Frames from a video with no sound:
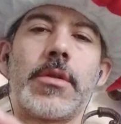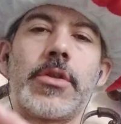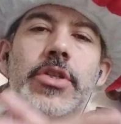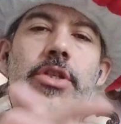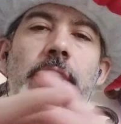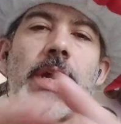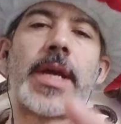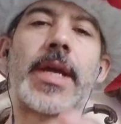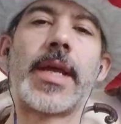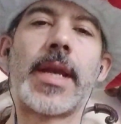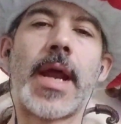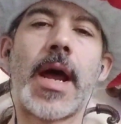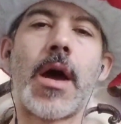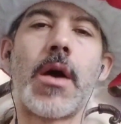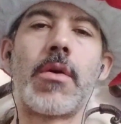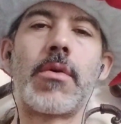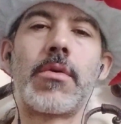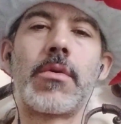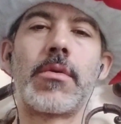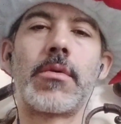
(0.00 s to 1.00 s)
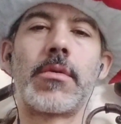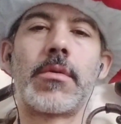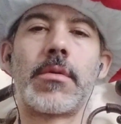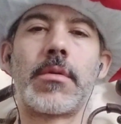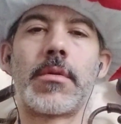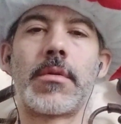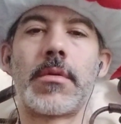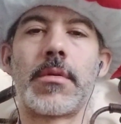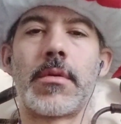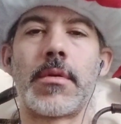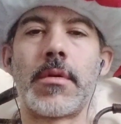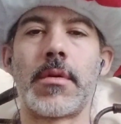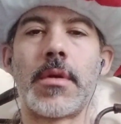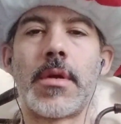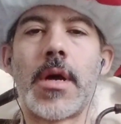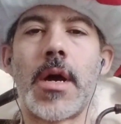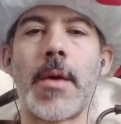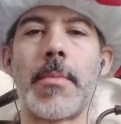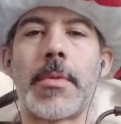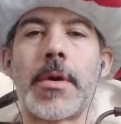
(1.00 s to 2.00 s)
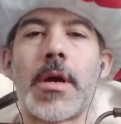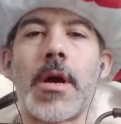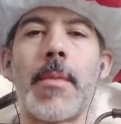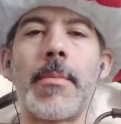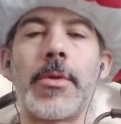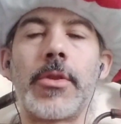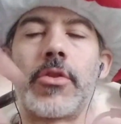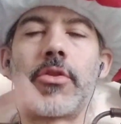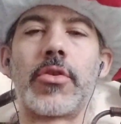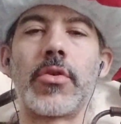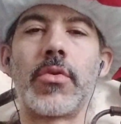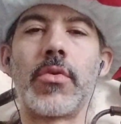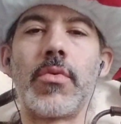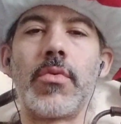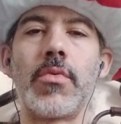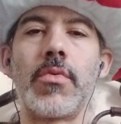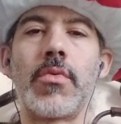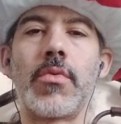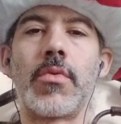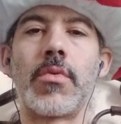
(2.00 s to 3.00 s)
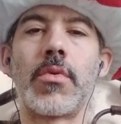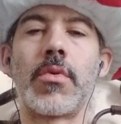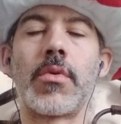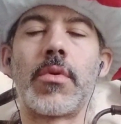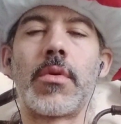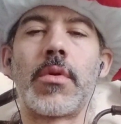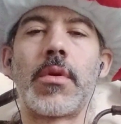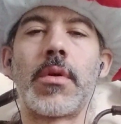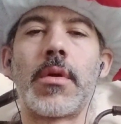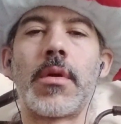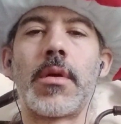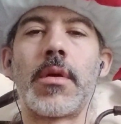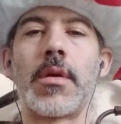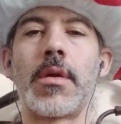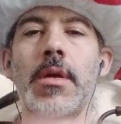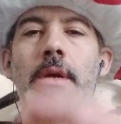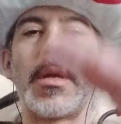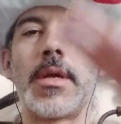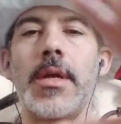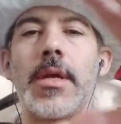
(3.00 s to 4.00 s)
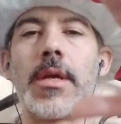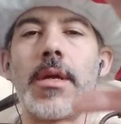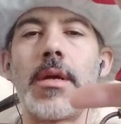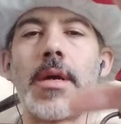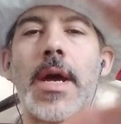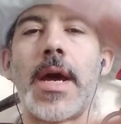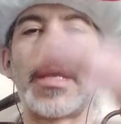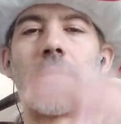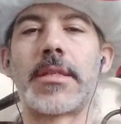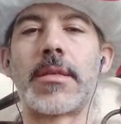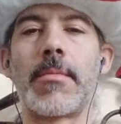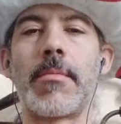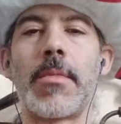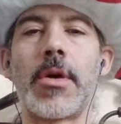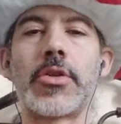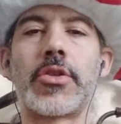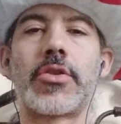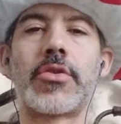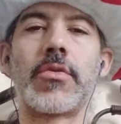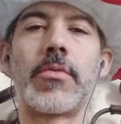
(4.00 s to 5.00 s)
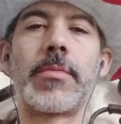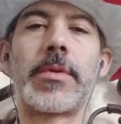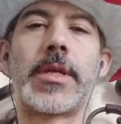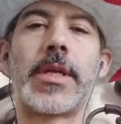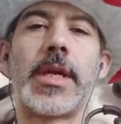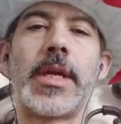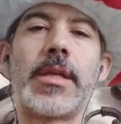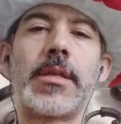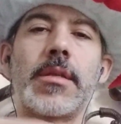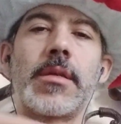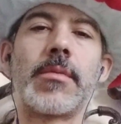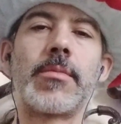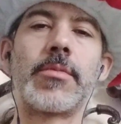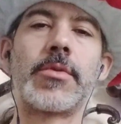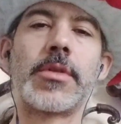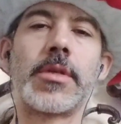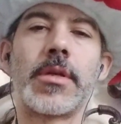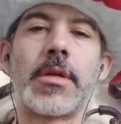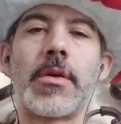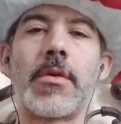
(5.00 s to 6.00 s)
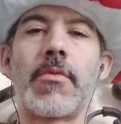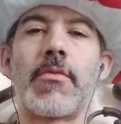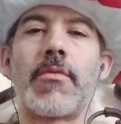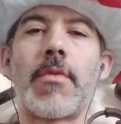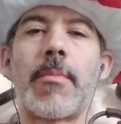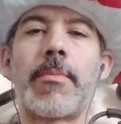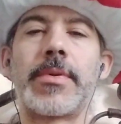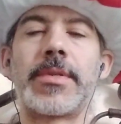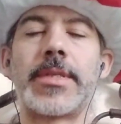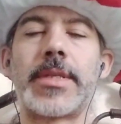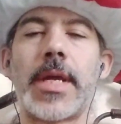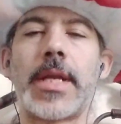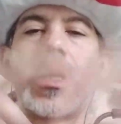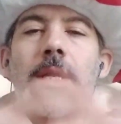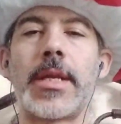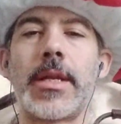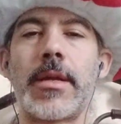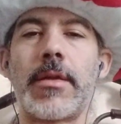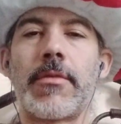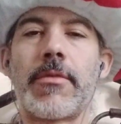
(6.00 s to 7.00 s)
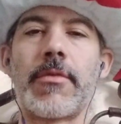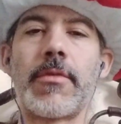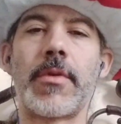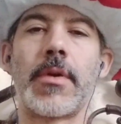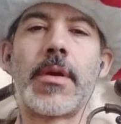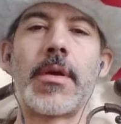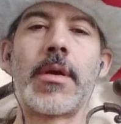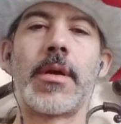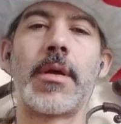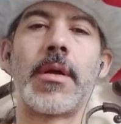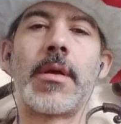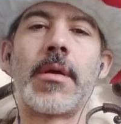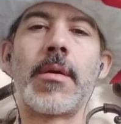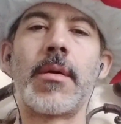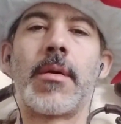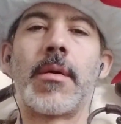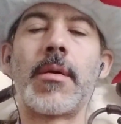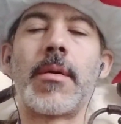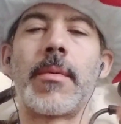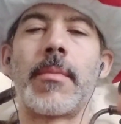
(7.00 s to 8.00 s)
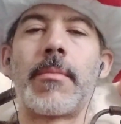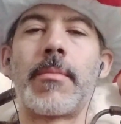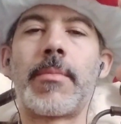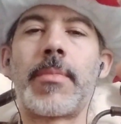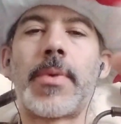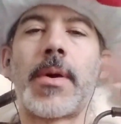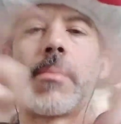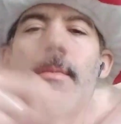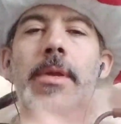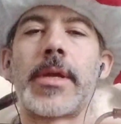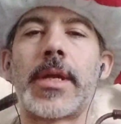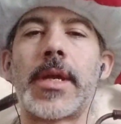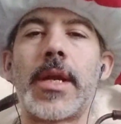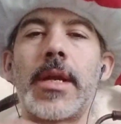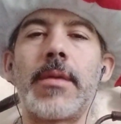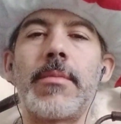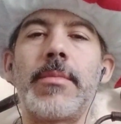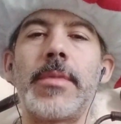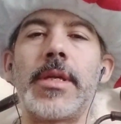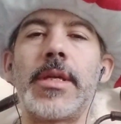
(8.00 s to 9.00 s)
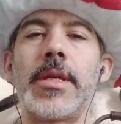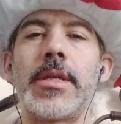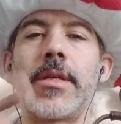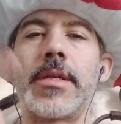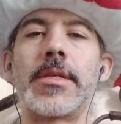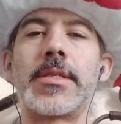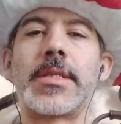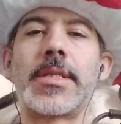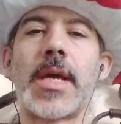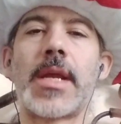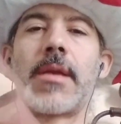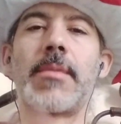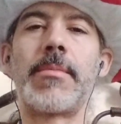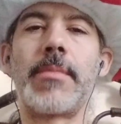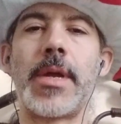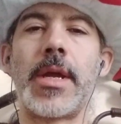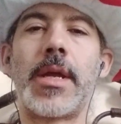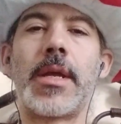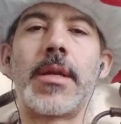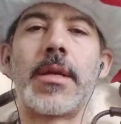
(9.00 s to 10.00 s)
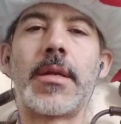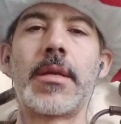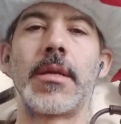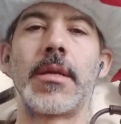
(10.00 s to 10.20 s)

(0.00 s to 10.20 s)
Check it out. I'm coming through as the Mushroom Kingdom's representative. Public Enemy and your setter man.